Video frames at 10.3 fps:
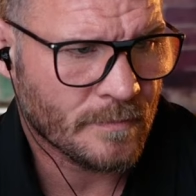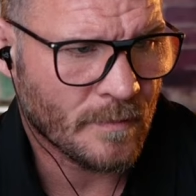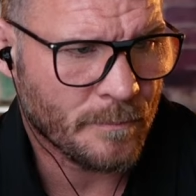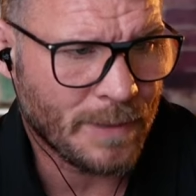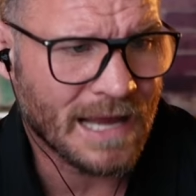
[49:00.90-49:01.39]

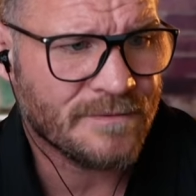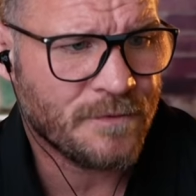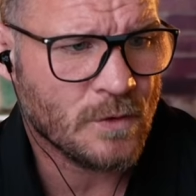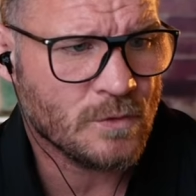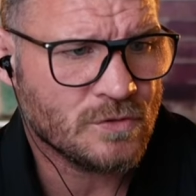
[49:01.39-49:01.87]
Bad
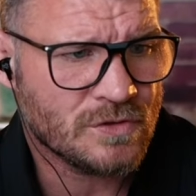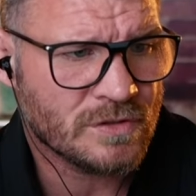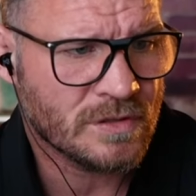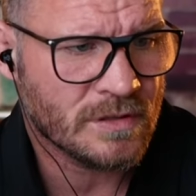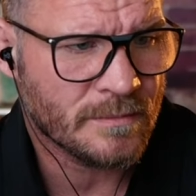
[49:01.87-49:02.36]

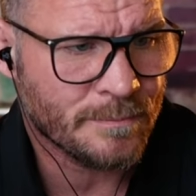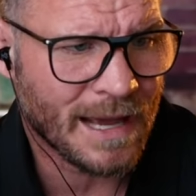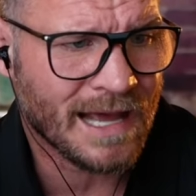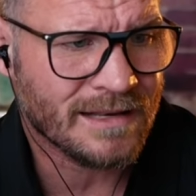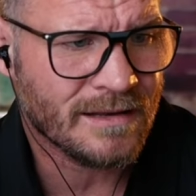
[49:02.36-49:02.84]
foods,
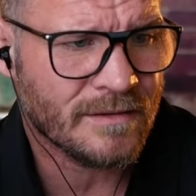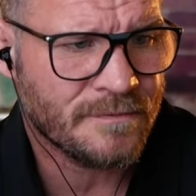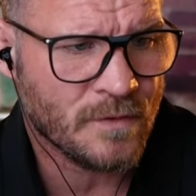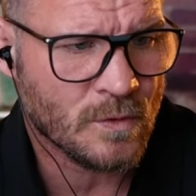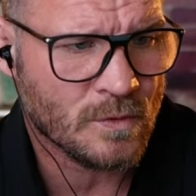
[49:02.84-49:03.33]
bad
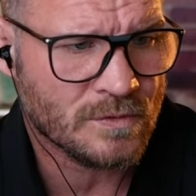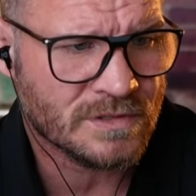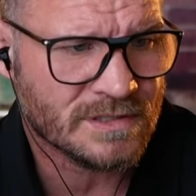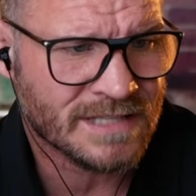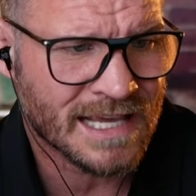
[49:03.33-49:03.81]
foods
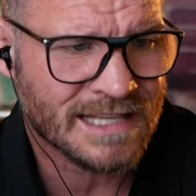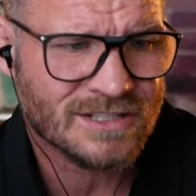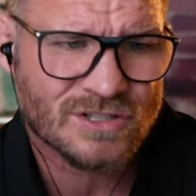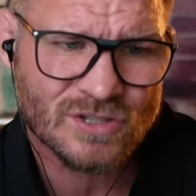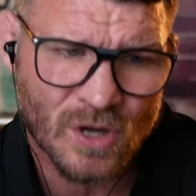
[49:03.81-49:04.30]
taste
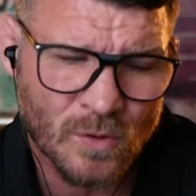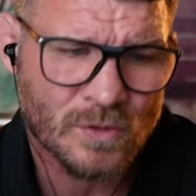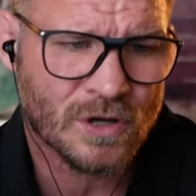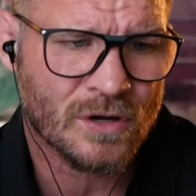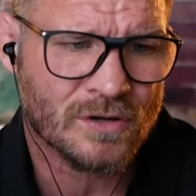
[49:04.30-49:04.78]
so
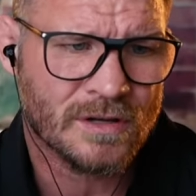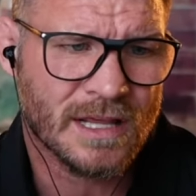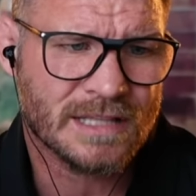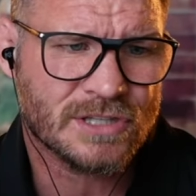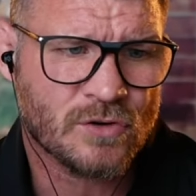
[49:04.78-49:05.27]
good.
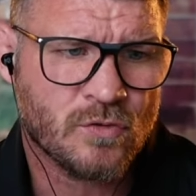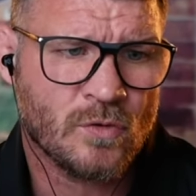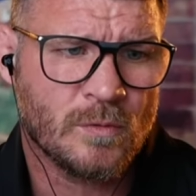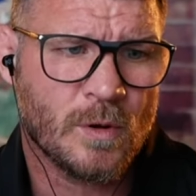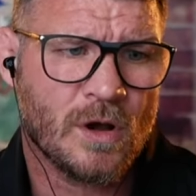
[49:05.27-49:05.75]
It's a
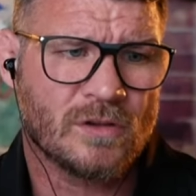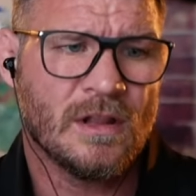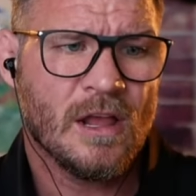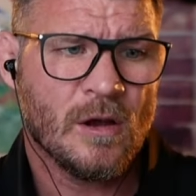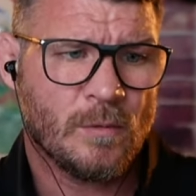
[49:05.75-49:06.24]
cruel world.
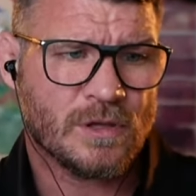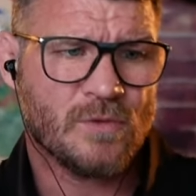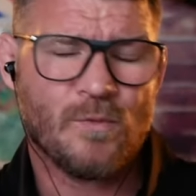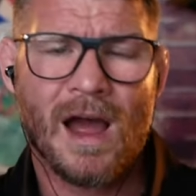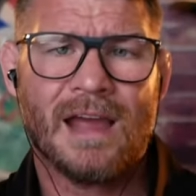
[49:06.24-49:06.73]
Well, you're
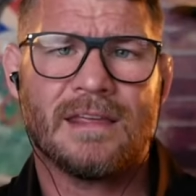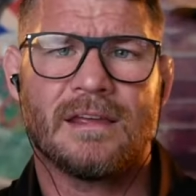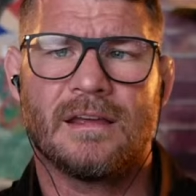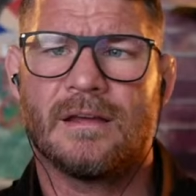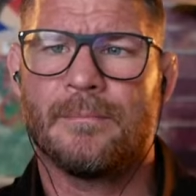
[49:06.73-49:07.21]
right.
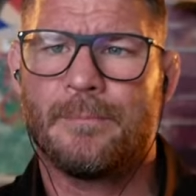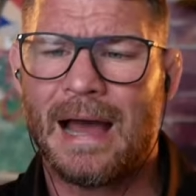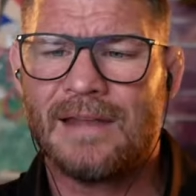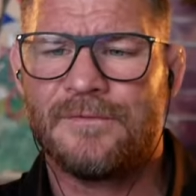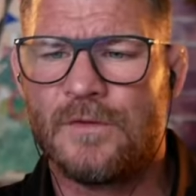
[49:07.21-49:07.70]

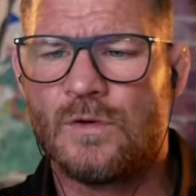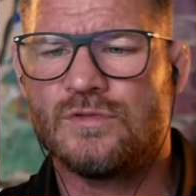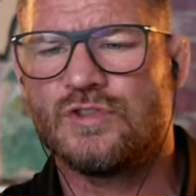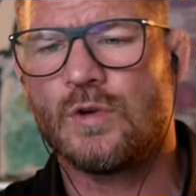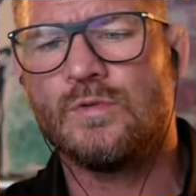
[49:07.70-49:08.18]
Bad
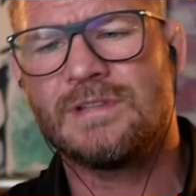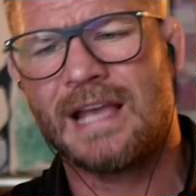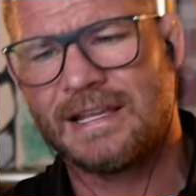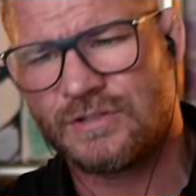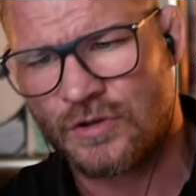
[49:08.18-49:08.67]
foods do
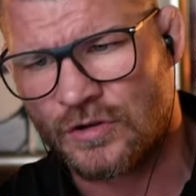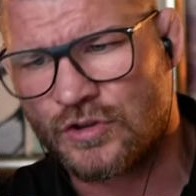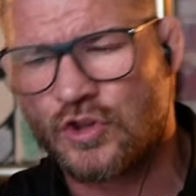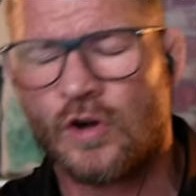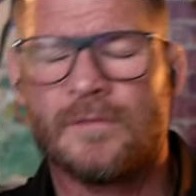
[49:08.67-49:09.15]
taste good.
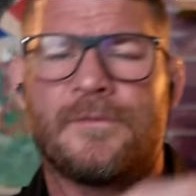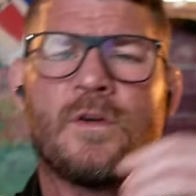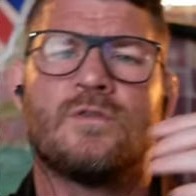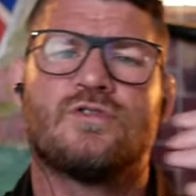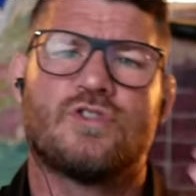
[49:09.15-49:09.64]
Junk
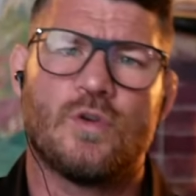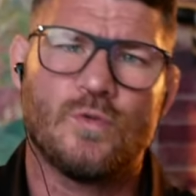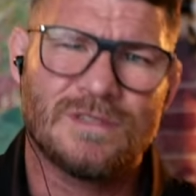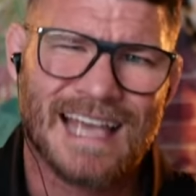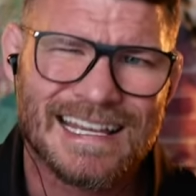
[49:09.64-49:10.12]
foods do
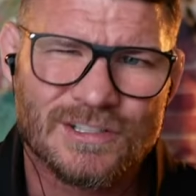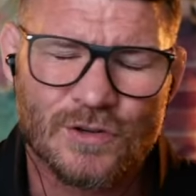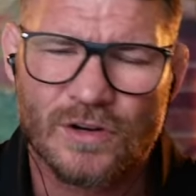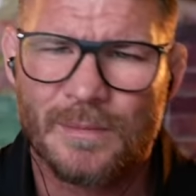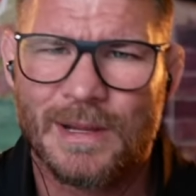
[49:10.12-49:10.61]
taste
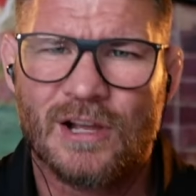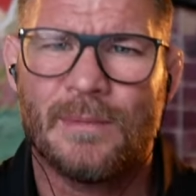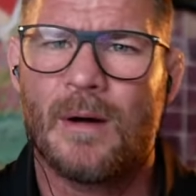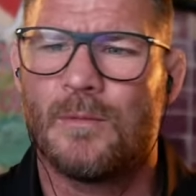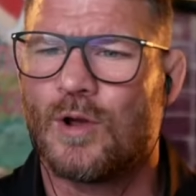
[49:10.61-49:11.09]
good. I mean, come
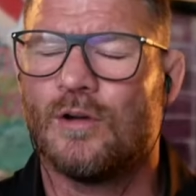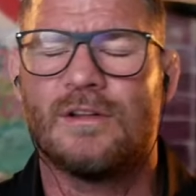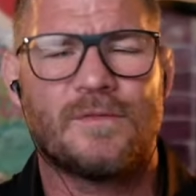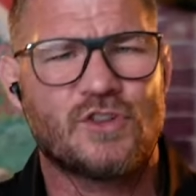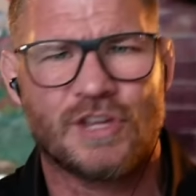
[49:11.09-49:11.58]
on, we all
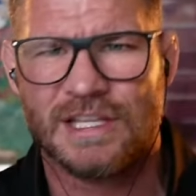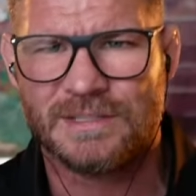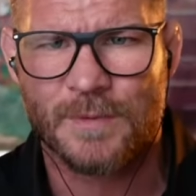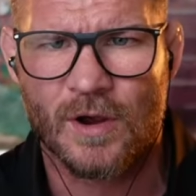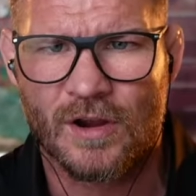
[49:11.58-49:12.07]
love a
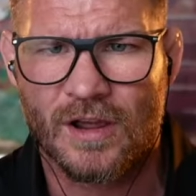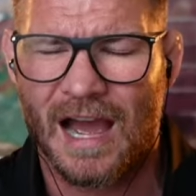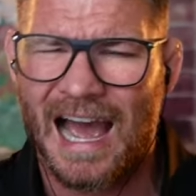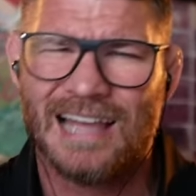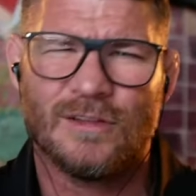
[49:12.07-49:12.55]
cheeseburger.
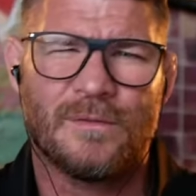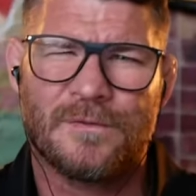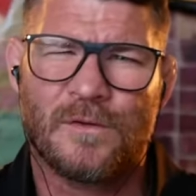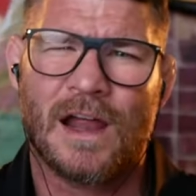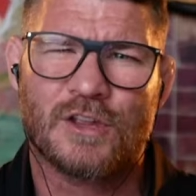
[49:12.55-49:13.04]
I love
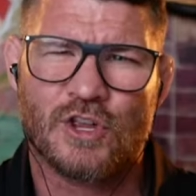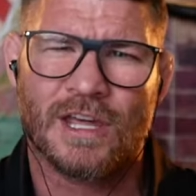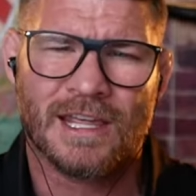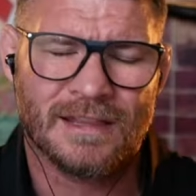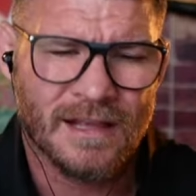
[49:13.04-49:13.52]
fried
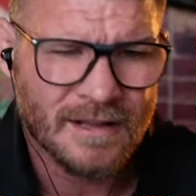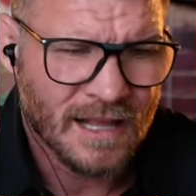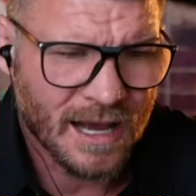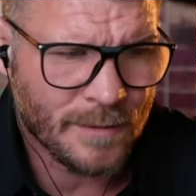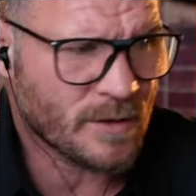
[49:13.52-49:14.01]
chicken.
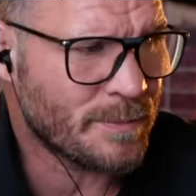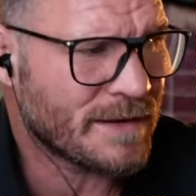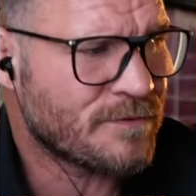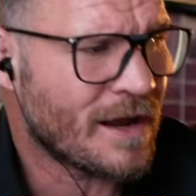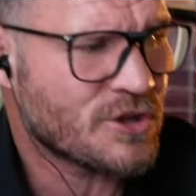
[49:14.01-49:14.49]
I'm on a big
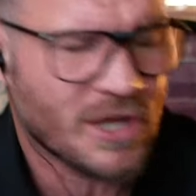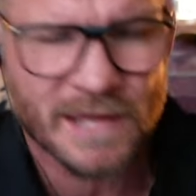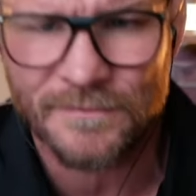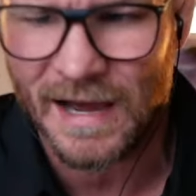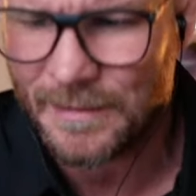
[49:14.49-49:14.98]
fried
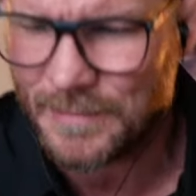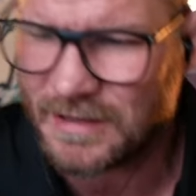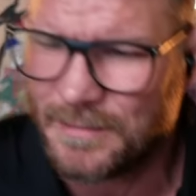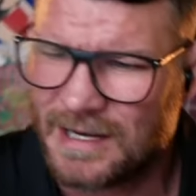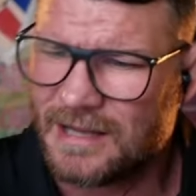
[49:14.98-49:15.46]
chicken vibe at the
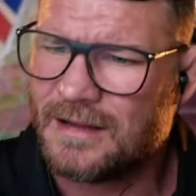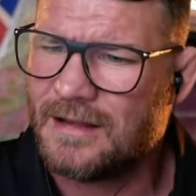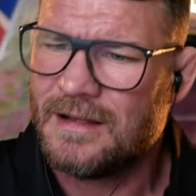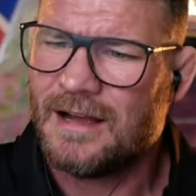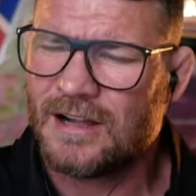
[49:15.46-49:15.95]
minute.
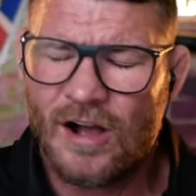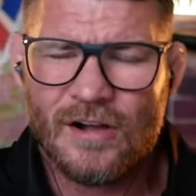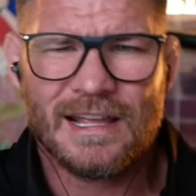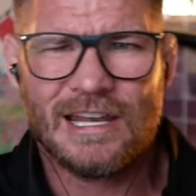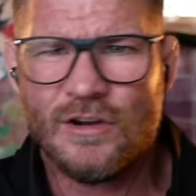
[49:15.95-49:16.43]
I can't
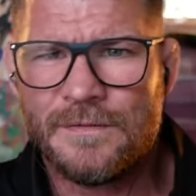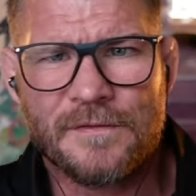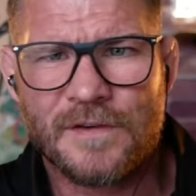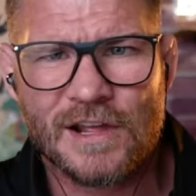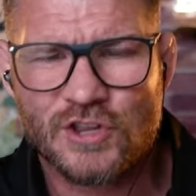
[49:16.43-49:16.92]
get enough of
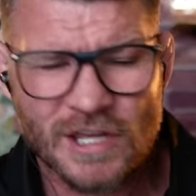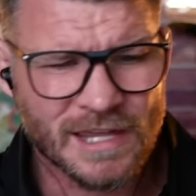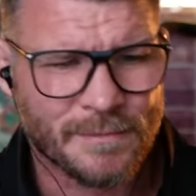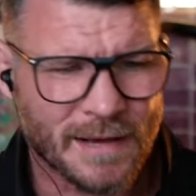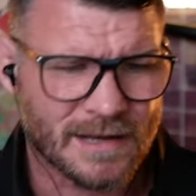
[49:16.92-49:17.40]
fried
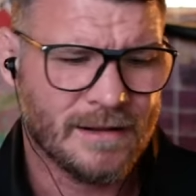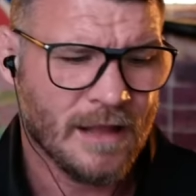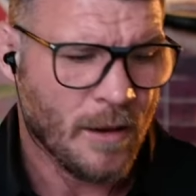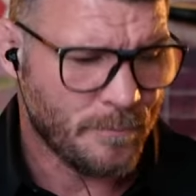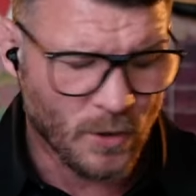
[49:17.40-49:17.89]
chicken, man.
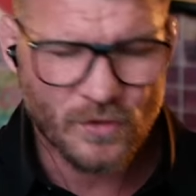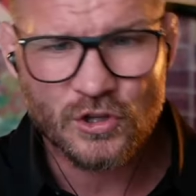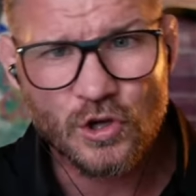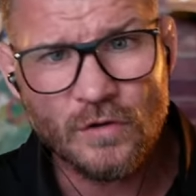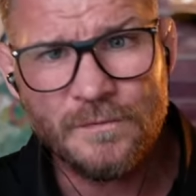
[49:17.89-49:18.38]
But
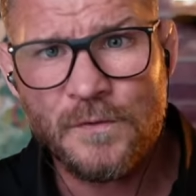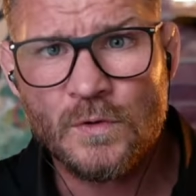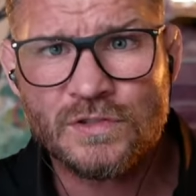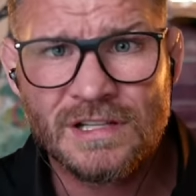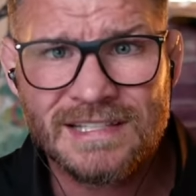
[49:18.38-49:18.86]
good
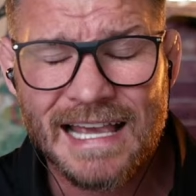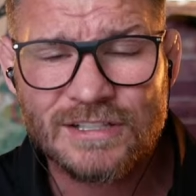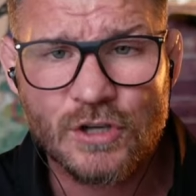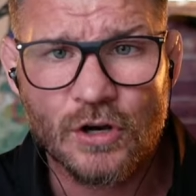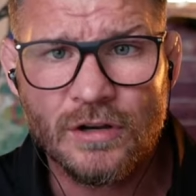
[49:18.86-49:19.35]
foods can
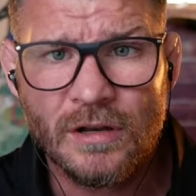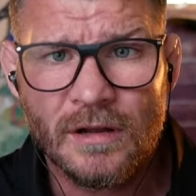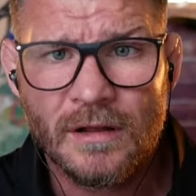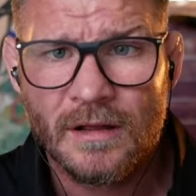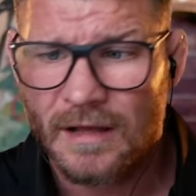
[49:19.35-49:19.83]
taste good.
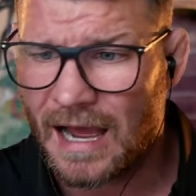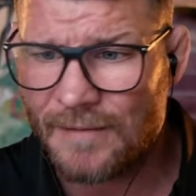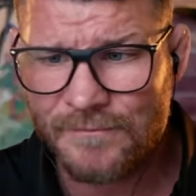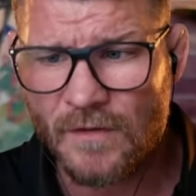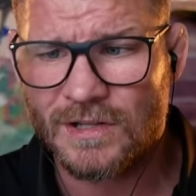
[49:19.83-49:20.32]

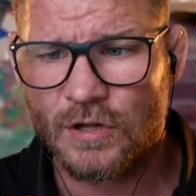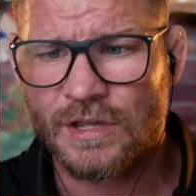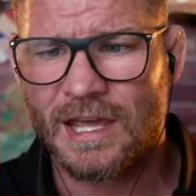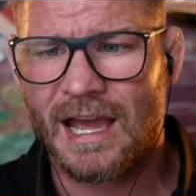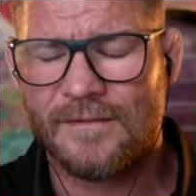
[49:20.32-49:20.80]
I'm very
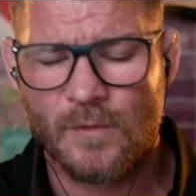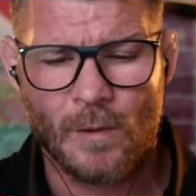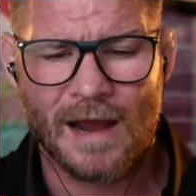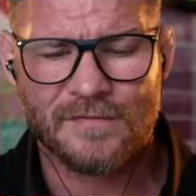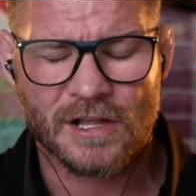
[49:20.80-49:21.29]
lucky I have a
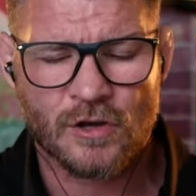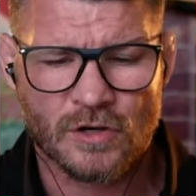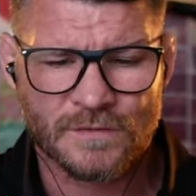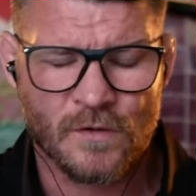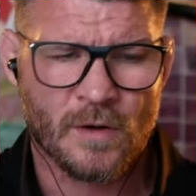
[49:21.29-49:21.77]
wife that
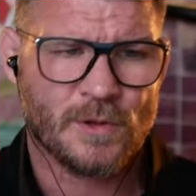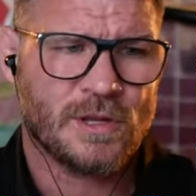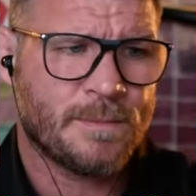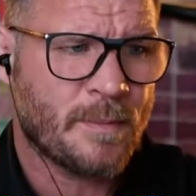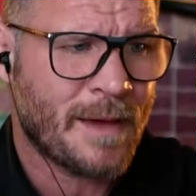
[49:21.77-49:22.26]
cooks for me. She
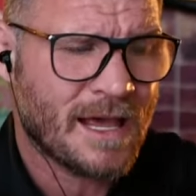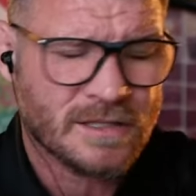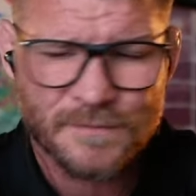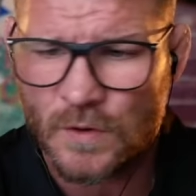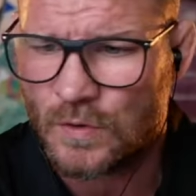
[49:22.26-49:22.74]

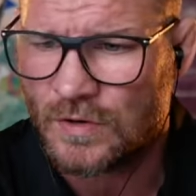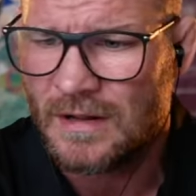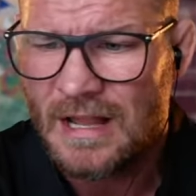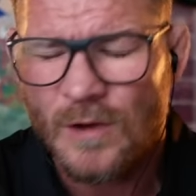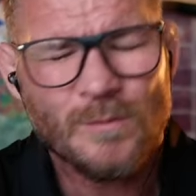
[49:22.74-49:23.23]
prepares food
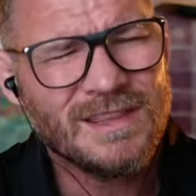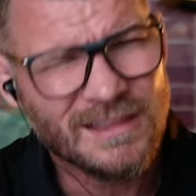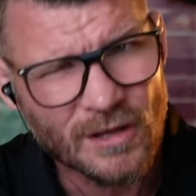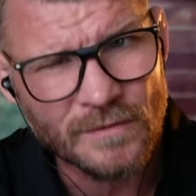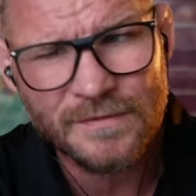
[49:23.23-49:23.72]
with
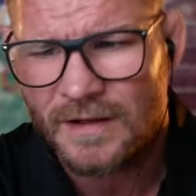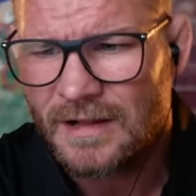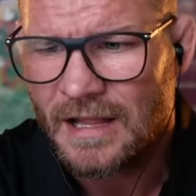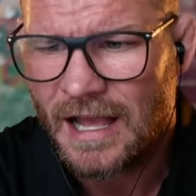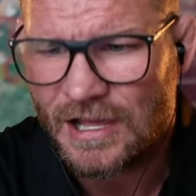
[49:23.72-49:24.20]
love,
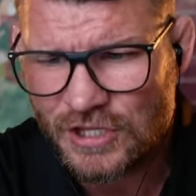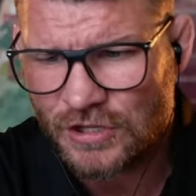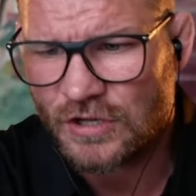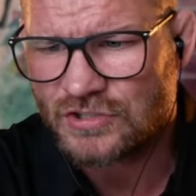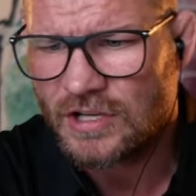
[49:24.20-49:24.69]
and she
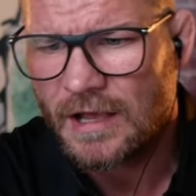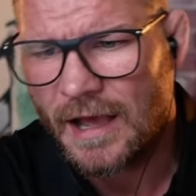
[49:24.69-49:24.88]
does.